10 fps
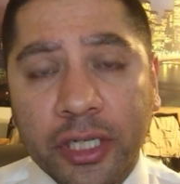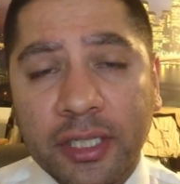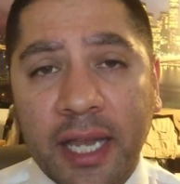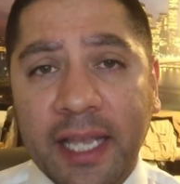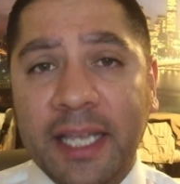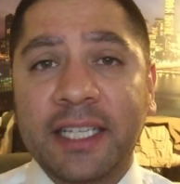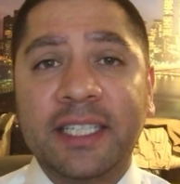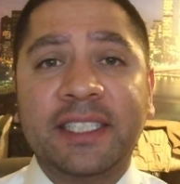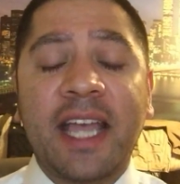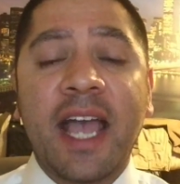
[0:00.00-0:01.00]
just like
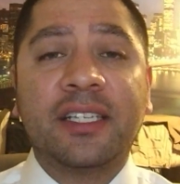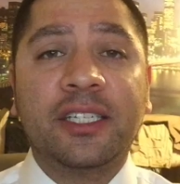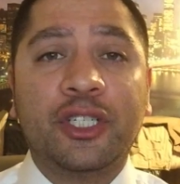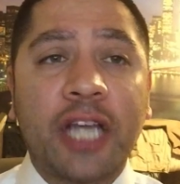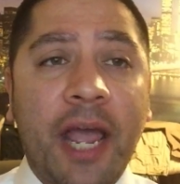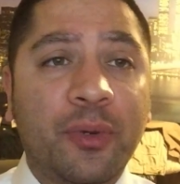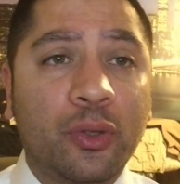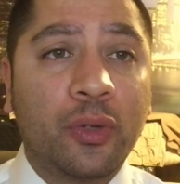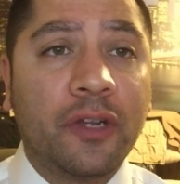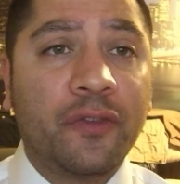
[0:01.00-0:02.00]
Ecclesiastes chapter
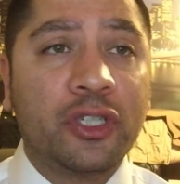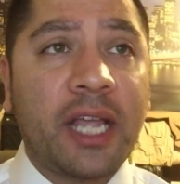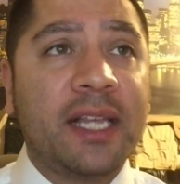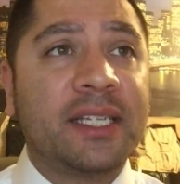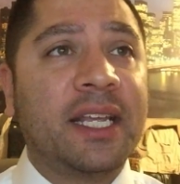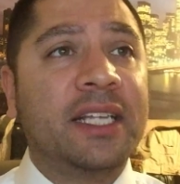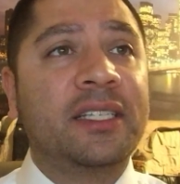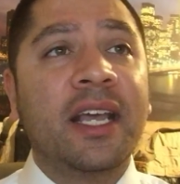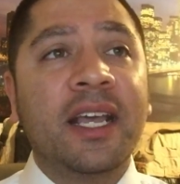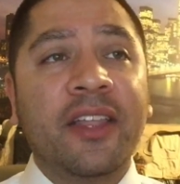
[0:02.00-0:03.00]
3, verse 8 says,